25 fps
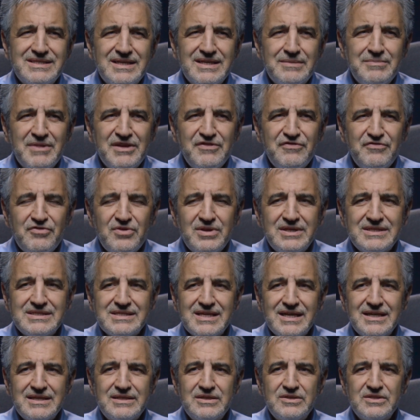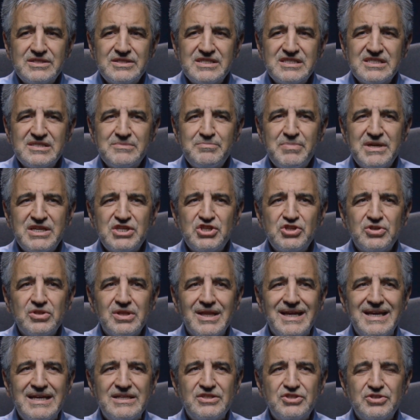that my friends had a
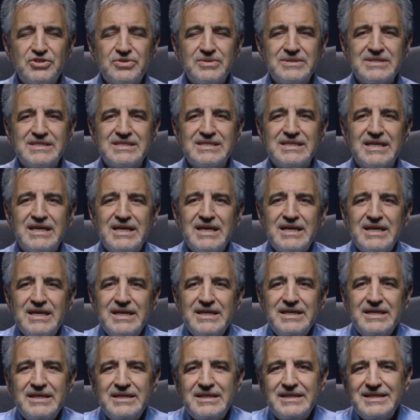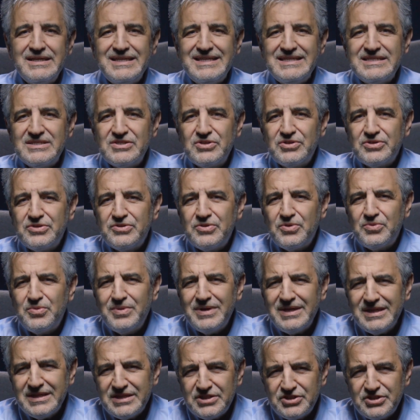special interest in Eastern
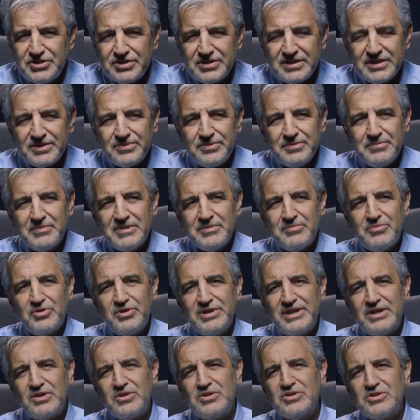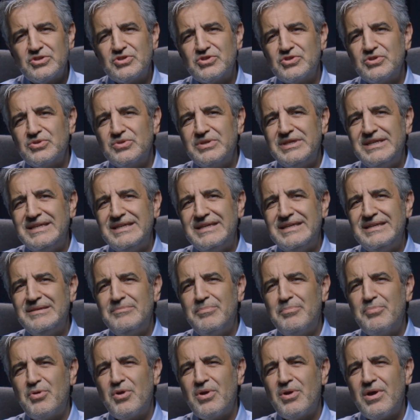religion, I remember, and also in
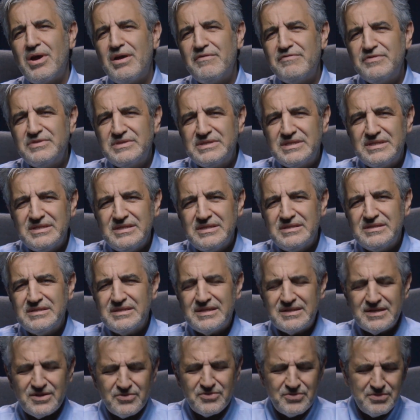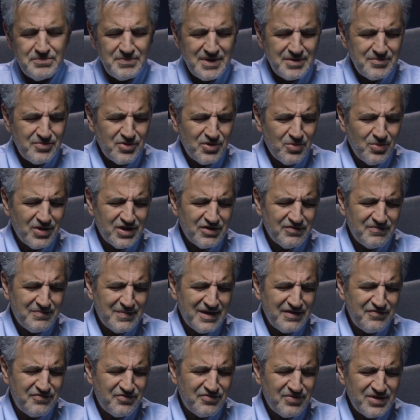prophecies. And I remember one of
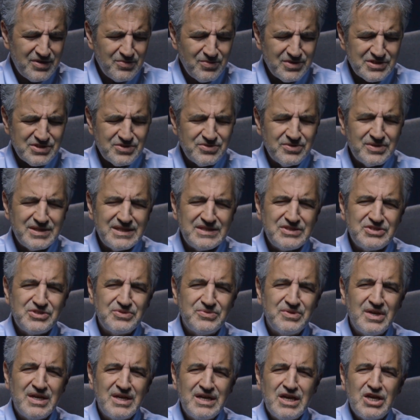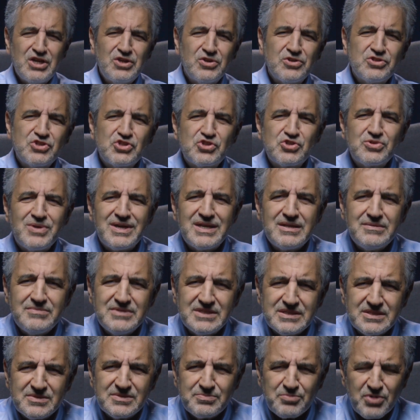my friends was going into
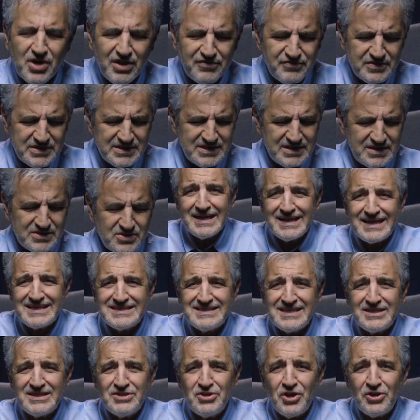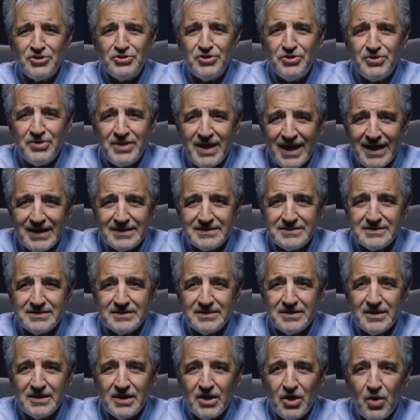Nostradamus prophecies. And I said, don't do that.
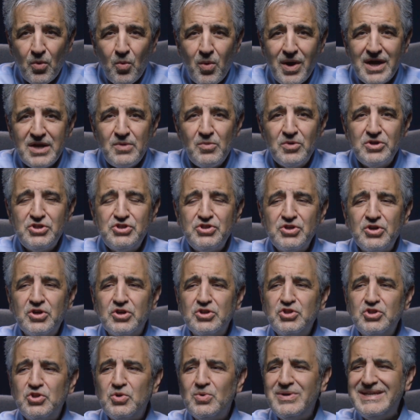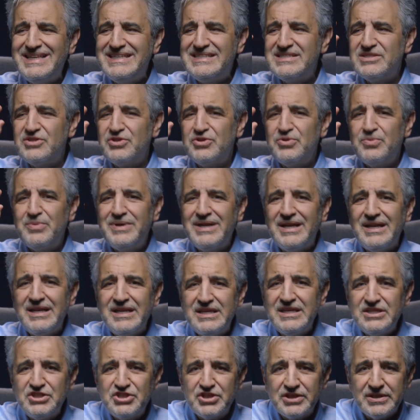Why would you go to Eastern
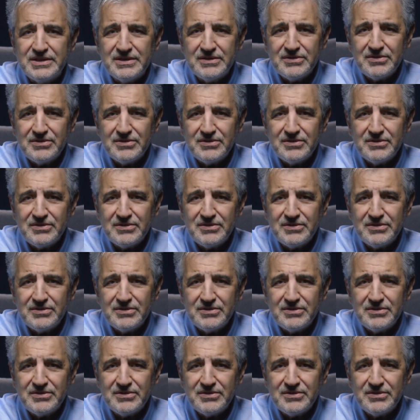religion?